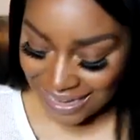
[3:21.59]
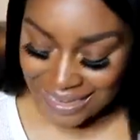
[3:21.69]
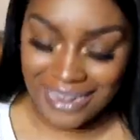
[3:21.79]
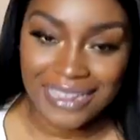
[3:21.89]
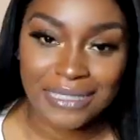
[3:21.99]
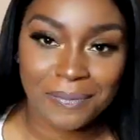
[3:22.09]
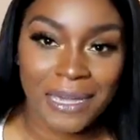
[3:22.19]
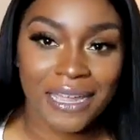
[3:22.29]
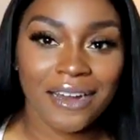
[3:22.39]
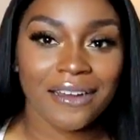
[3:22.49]
Next
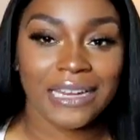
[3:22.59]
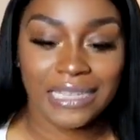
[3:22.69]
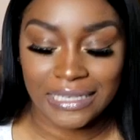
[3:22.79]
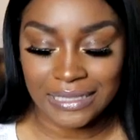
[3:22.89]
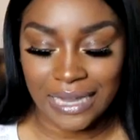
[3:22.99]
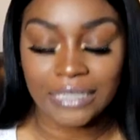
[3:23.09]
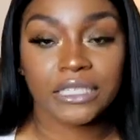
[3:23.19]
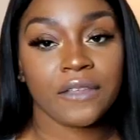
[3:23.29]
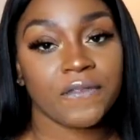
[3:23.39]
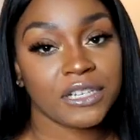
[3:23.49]
pair is
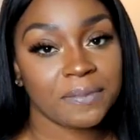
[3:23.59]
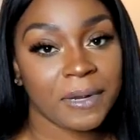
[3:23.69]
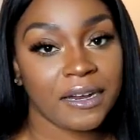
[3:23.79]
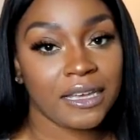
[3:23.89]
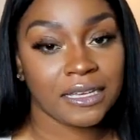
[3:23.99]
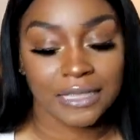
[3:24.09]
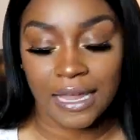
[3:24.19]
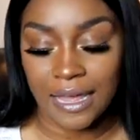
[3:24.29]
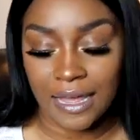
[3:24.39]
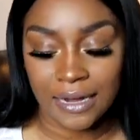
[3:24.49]
actually the first pair of Uggs I
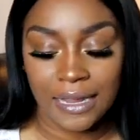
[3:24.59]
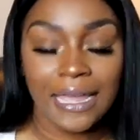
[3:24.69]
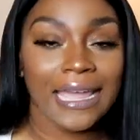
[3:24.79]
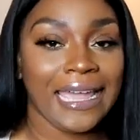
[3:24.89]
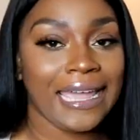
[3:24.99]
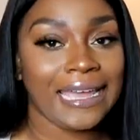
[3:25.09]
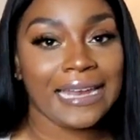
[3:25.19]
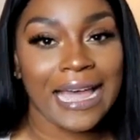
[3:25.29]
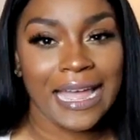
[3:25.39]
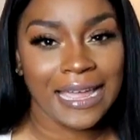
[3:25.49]
got, and
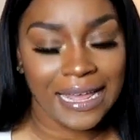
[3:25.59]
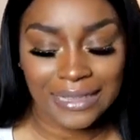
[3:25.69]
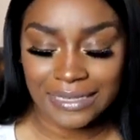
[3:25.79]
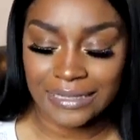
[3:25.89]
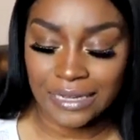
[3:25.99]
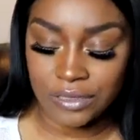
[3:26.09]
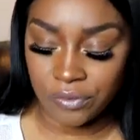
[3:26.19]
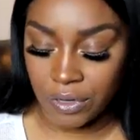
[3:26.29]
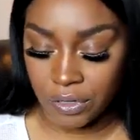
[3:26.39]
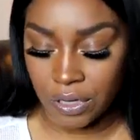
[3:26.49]
I got these not too
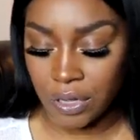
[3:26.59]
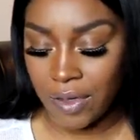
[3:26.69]
long ago.